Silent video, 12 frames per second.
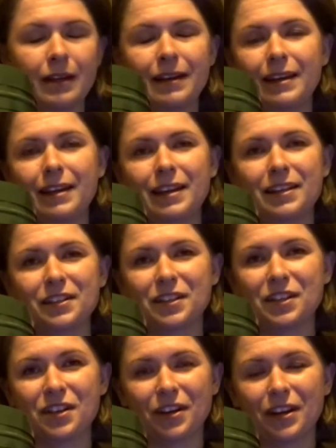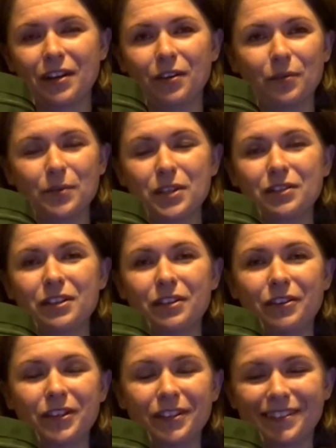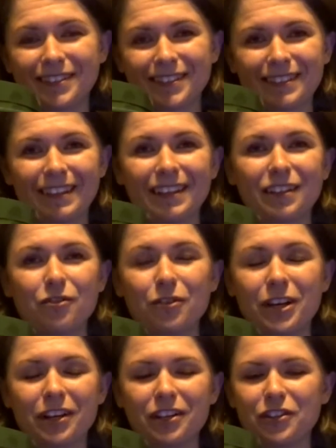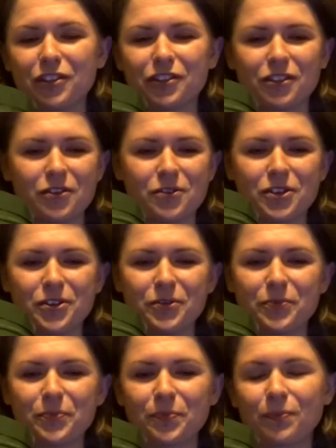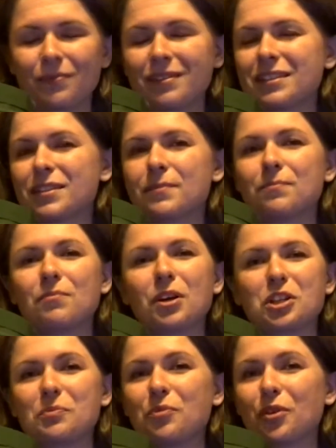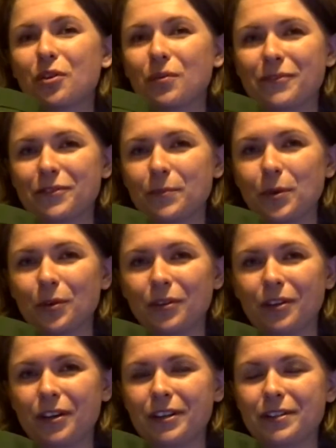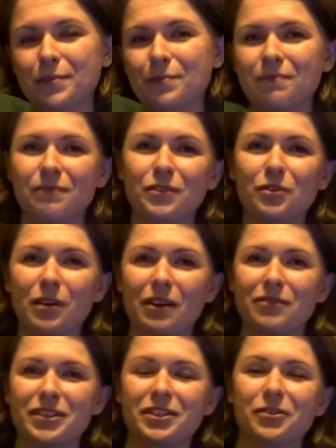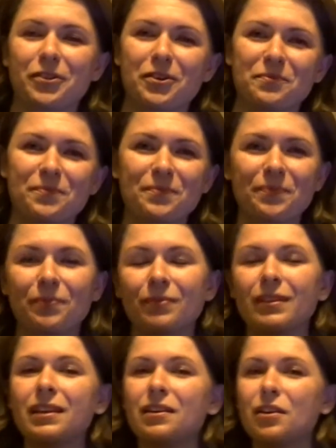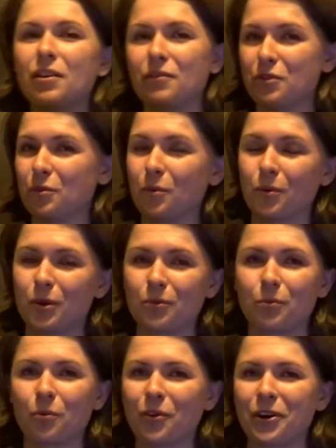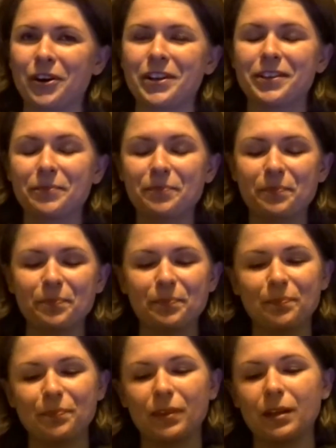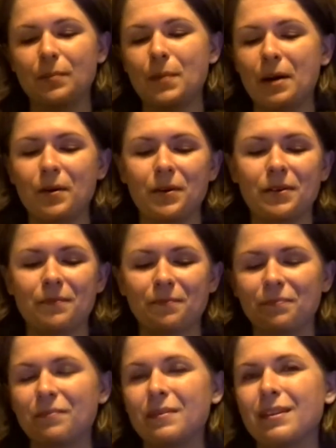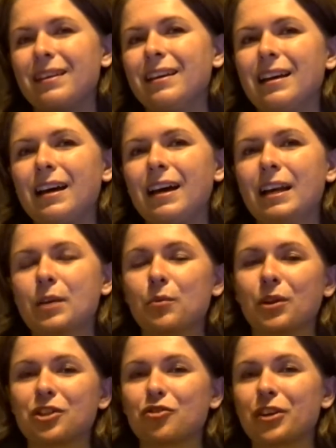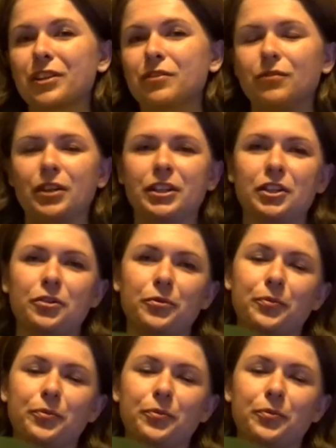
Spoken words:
It is not at all mysterious like the ring I just showed you. It's a much more comfortable item to have in your home if you were worried about anyone trying to find you.